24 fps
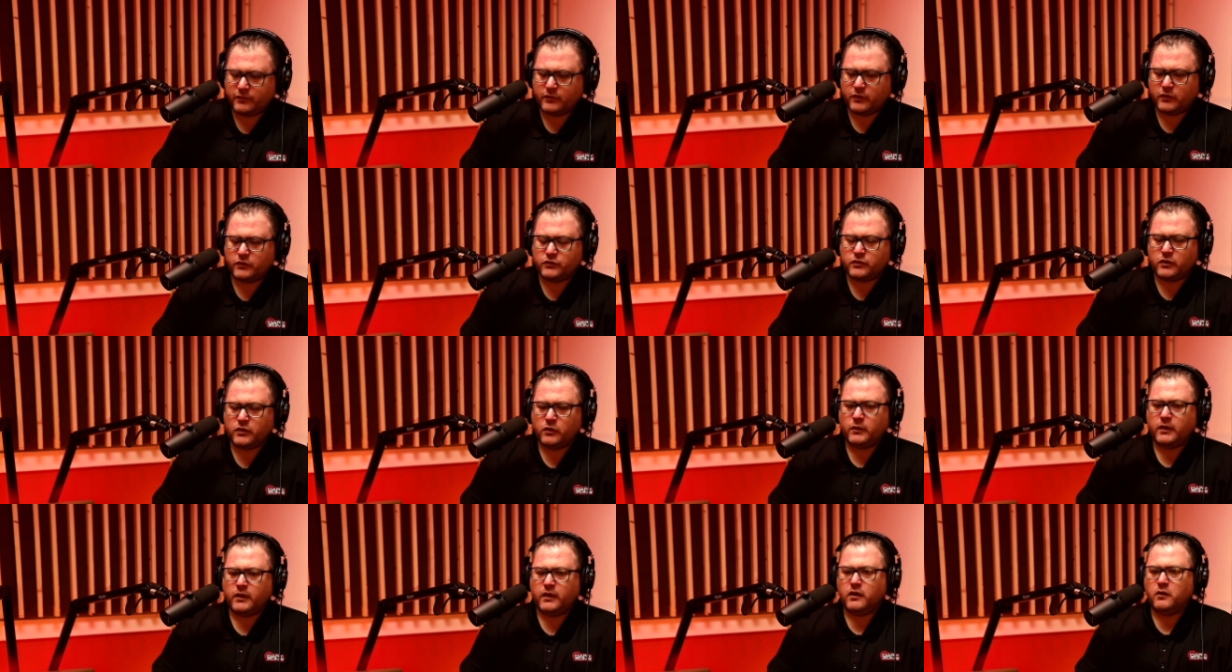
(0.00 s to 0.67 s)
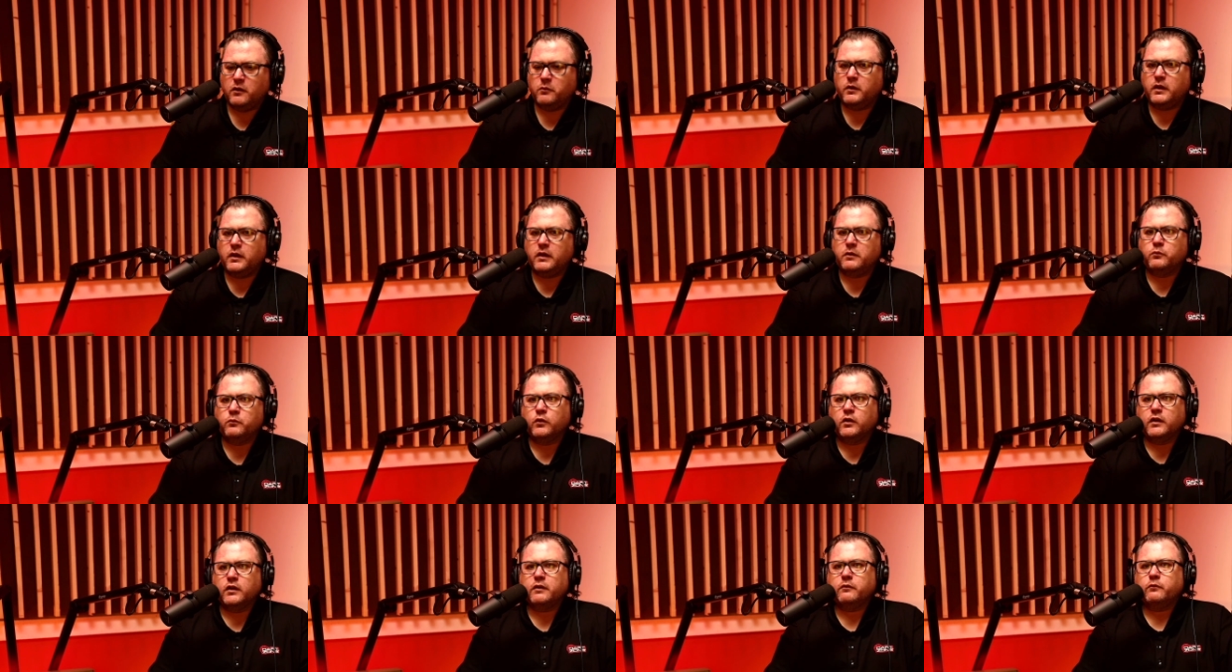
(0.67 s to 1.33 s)
to show here, and
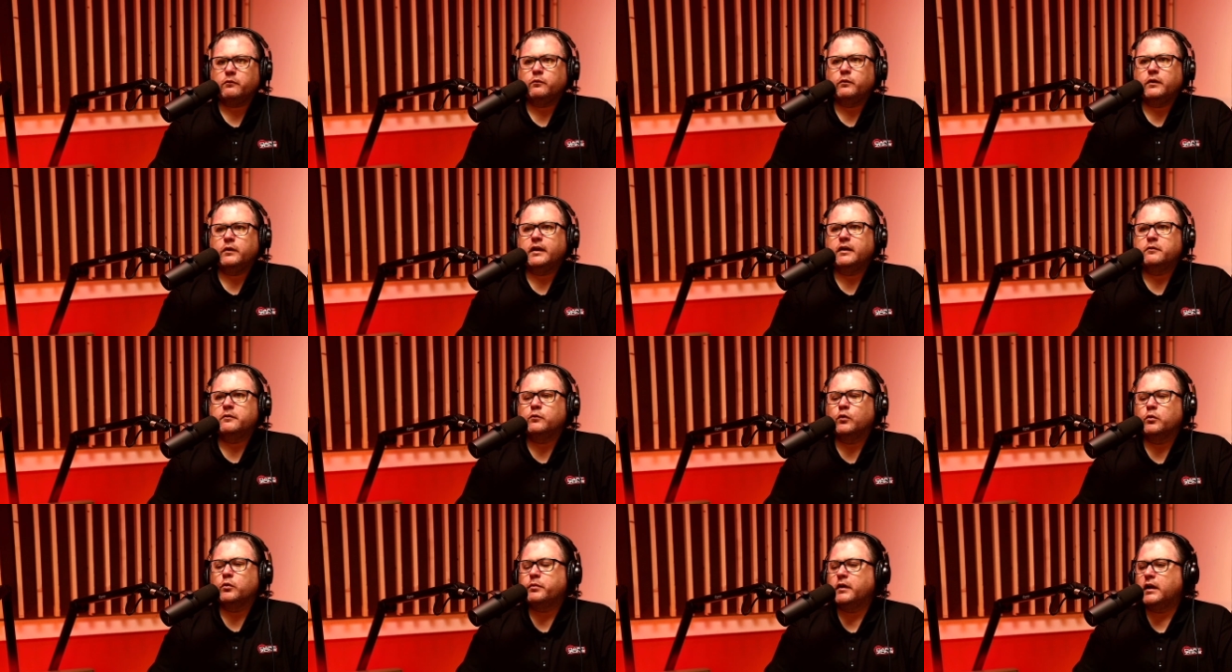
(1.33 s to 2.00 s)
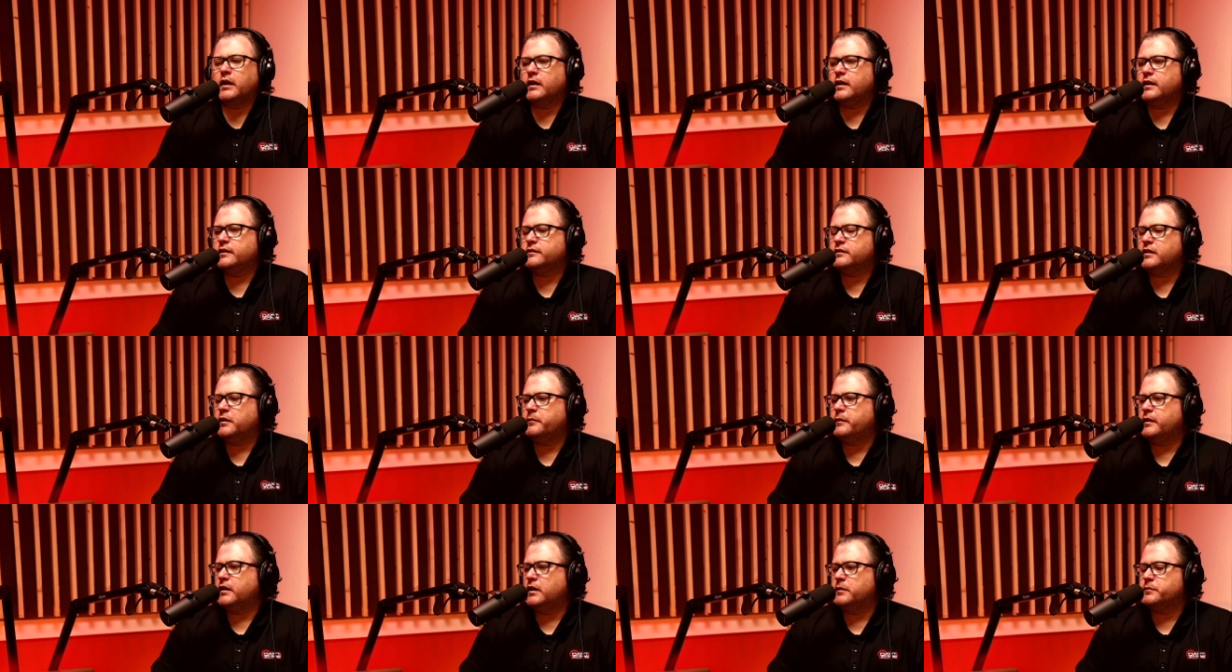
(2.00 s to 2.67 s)
we got more podcasts
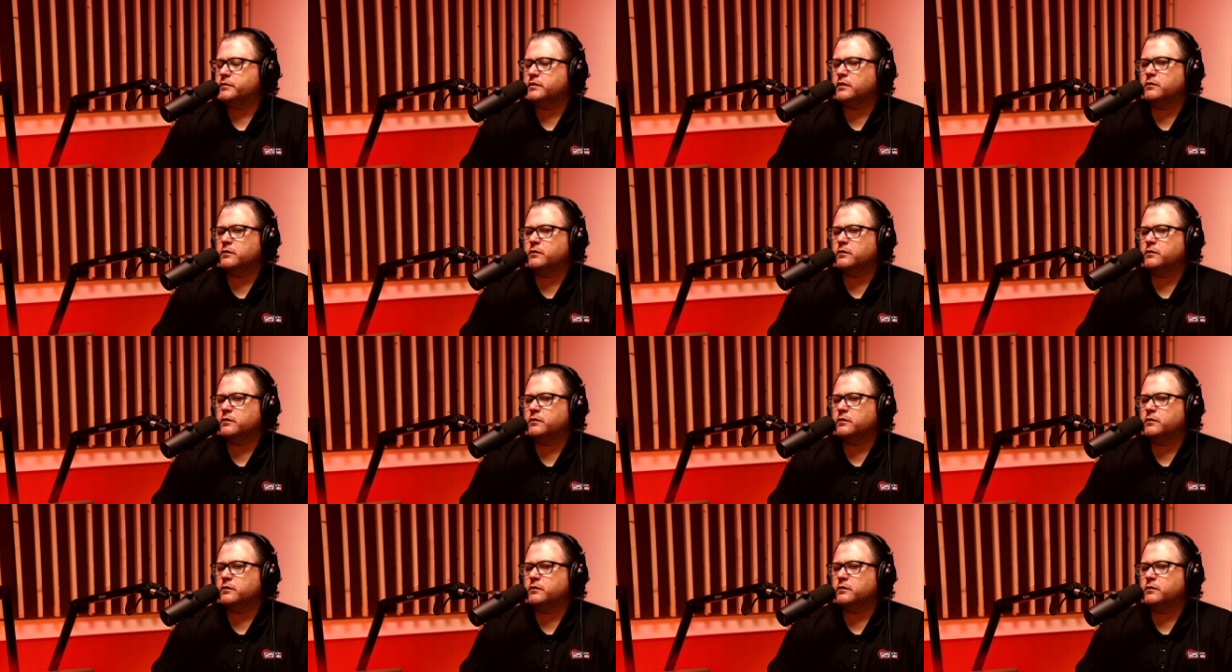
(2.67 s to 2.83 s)
coming up.